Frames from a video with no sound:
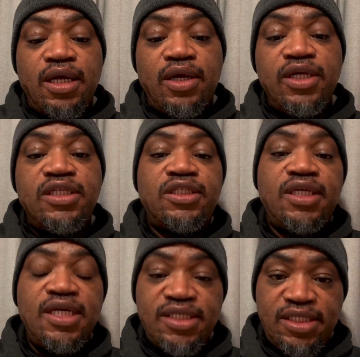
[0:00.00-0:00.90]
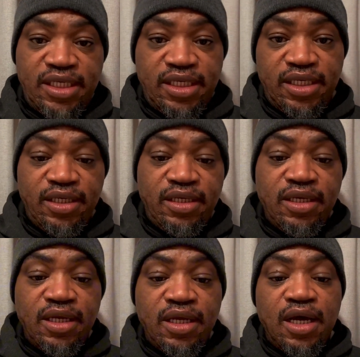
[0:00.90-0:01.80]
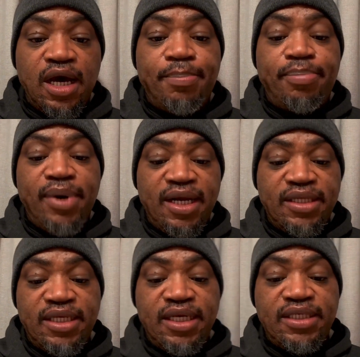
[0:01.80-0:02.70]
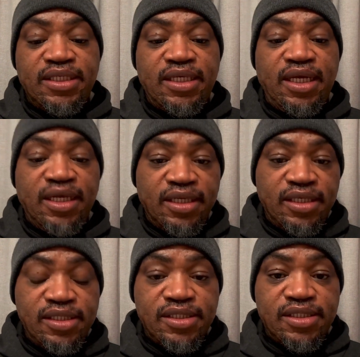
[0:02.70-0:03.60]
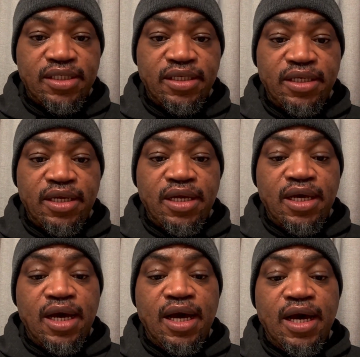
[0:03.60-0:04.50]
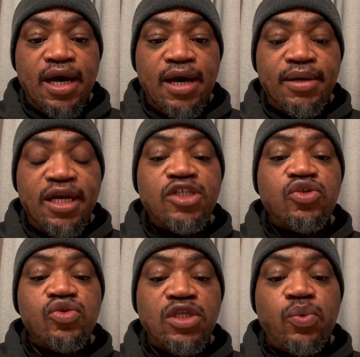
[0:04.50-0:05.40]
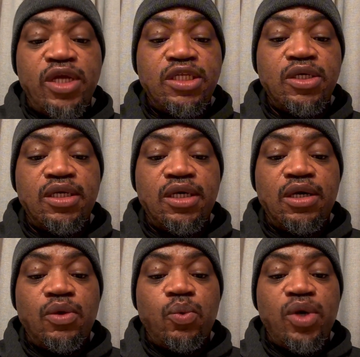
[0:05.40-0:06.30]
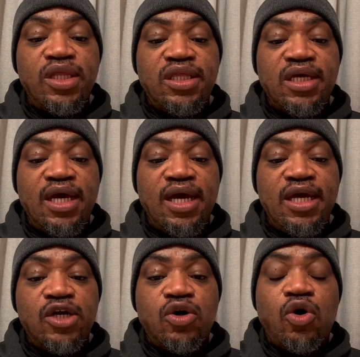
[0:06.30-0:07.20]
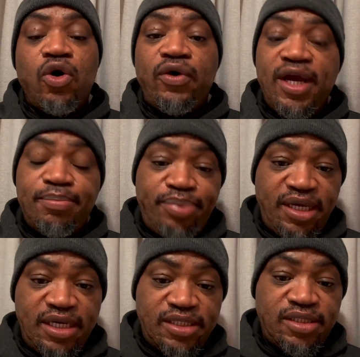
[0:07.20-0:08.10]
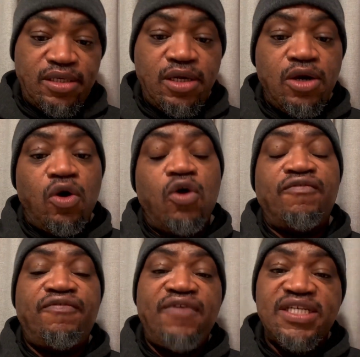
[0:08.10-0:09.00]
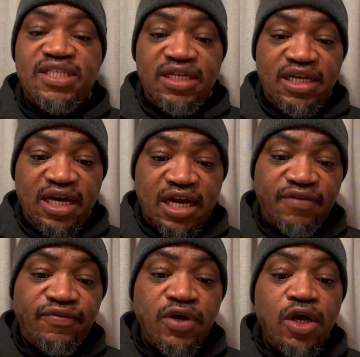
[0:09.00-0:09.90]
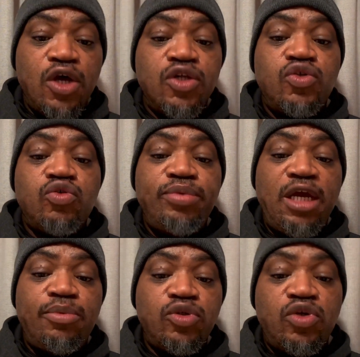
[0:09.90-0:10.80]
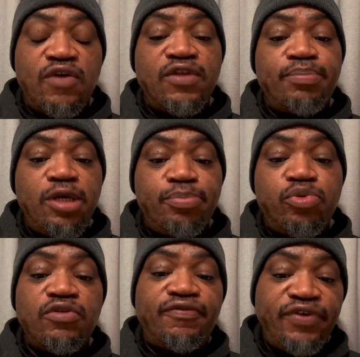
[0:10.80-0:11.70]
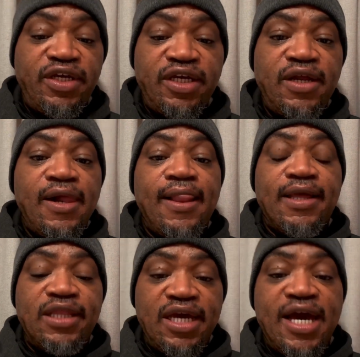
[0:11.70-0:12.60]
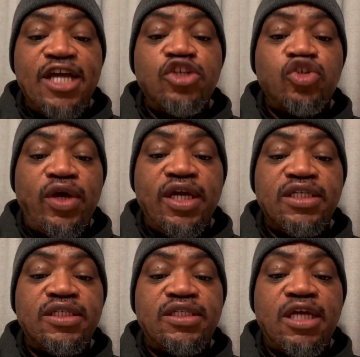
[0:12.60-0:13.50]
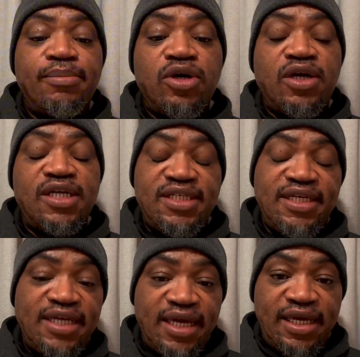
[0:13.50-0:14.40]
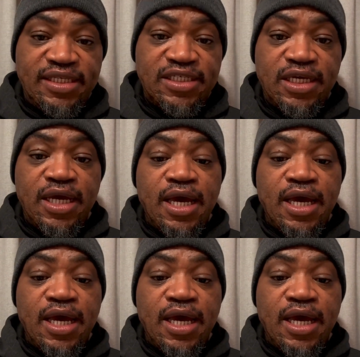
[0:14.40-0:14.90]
redressing apartheid ills, let's use the word, with a correct pace or fast enough to be able to have the people feel they are enjoying democracy gains,